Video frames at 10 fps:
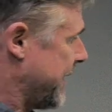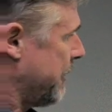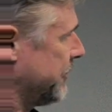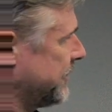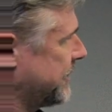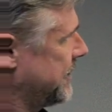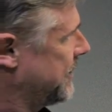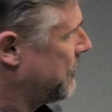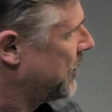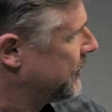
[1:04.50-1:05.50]
that was
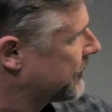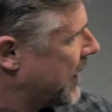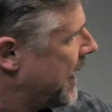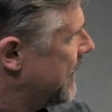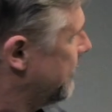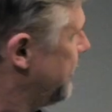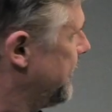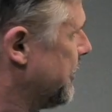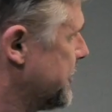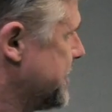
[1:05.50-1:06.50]
the one drive.
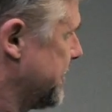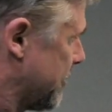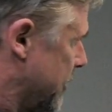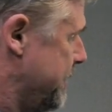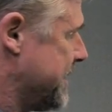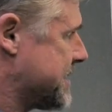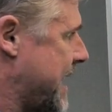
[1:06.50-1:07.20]
There was three missed